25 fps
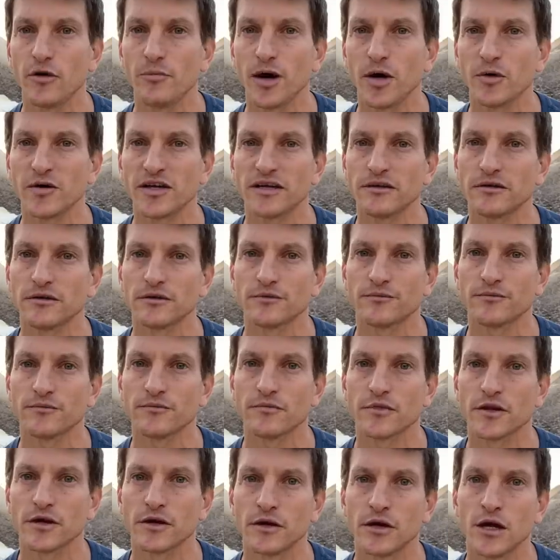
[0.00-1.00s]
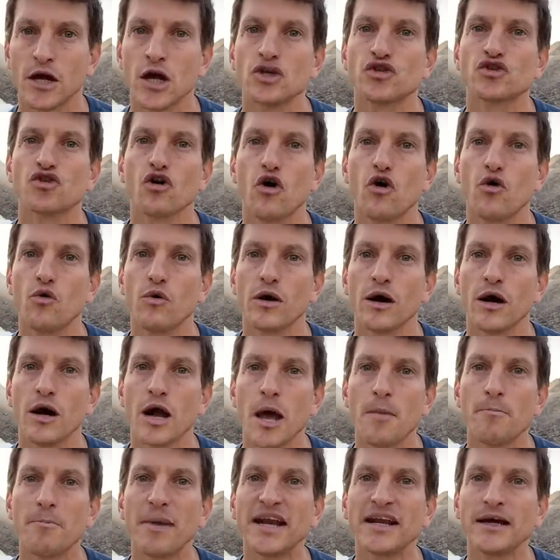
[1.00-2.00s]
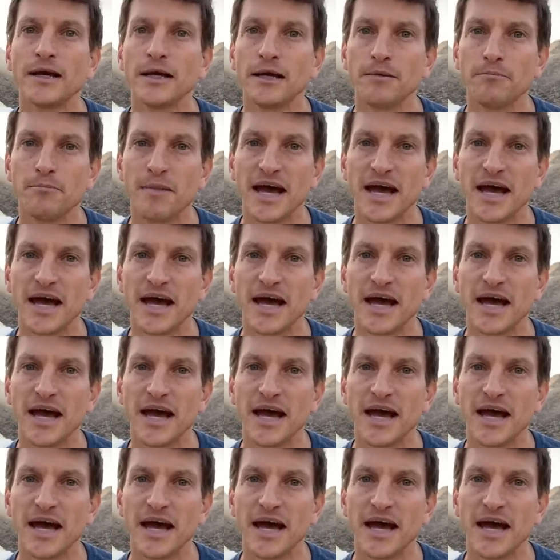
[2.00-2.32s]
about it. So many